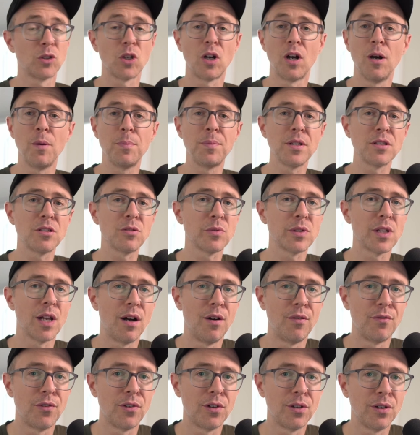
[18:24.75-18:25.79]
So I hope this was
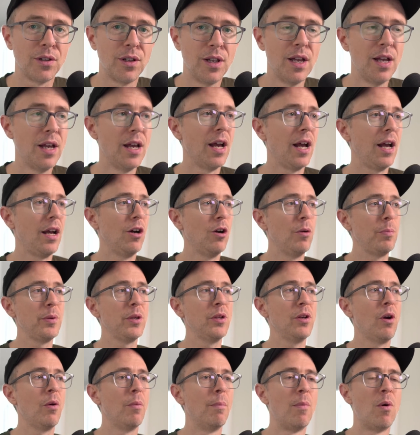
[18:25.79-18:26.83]
helpful. I hope
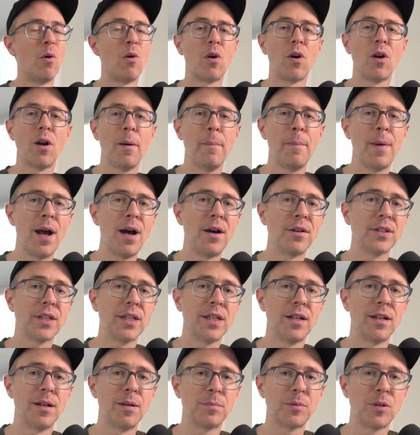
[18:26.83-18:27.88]
you know more about
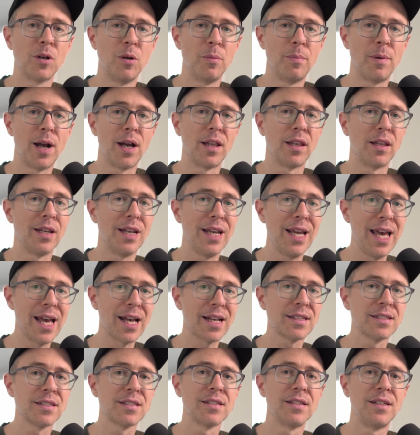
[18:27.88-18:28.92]
GitHub Copilot
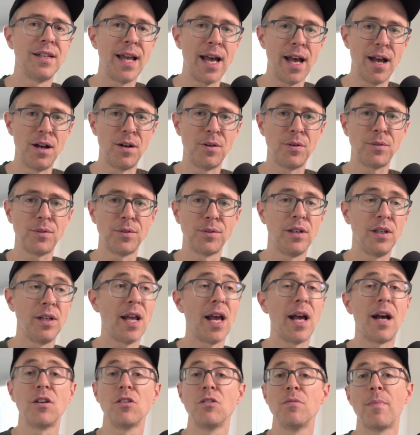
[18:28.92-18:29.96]
X now and
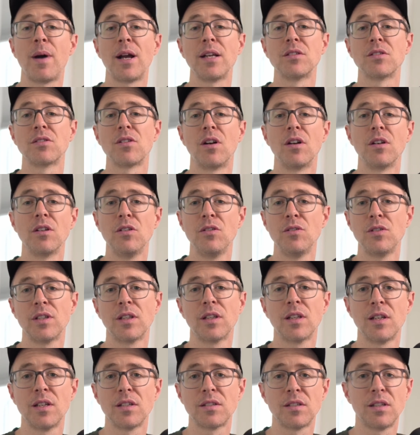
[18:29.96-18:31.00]
how you might start
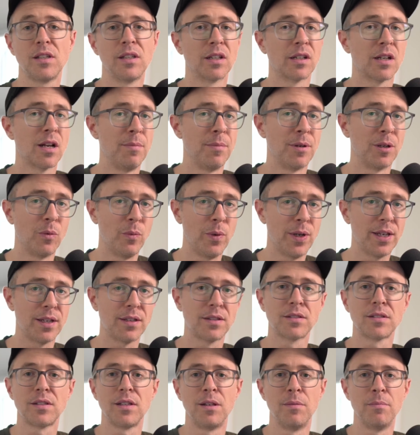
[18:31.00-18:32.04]
using this in the coming
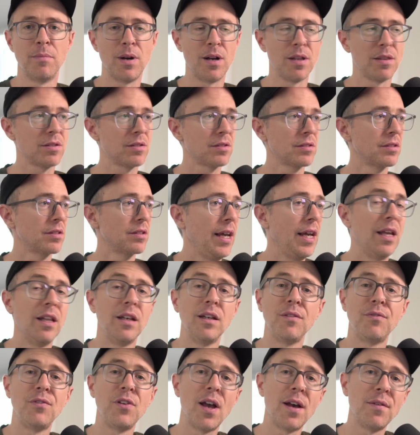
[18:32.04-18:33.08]
weeks and months.
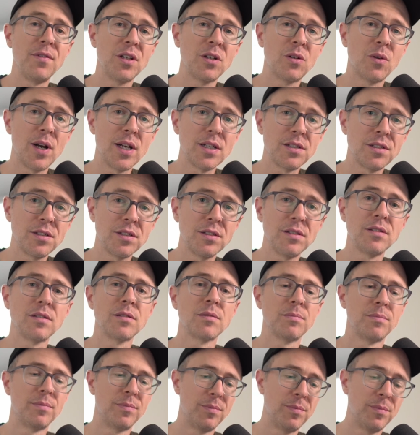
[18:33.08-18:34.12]
And if you have any
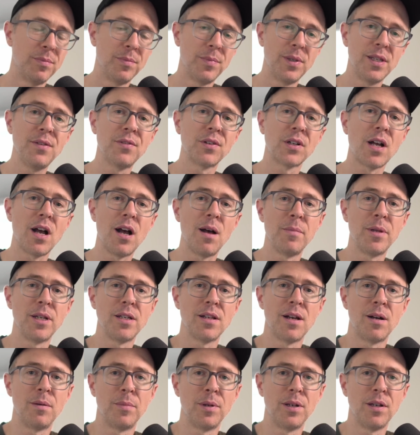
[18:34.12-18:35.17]
questions, leave a comment
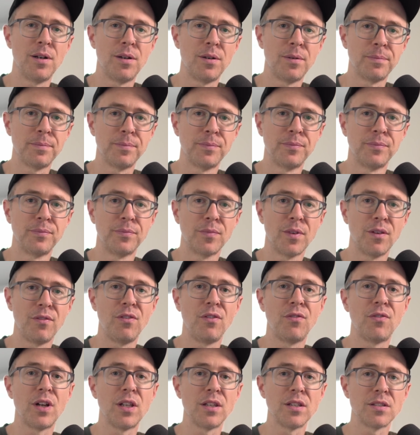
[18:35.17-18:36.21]
down below. If
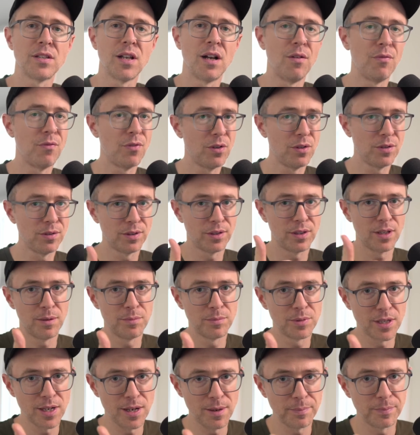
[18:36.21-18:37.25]
you found this helpful,
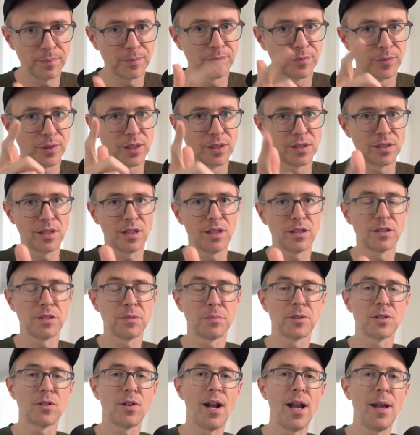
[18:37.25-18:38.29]
thumbs up, consider
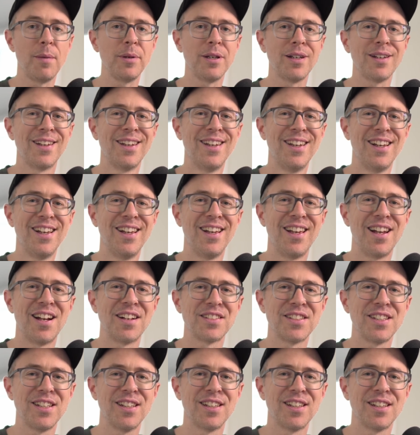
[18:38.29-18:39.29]
subscribing, and I'll see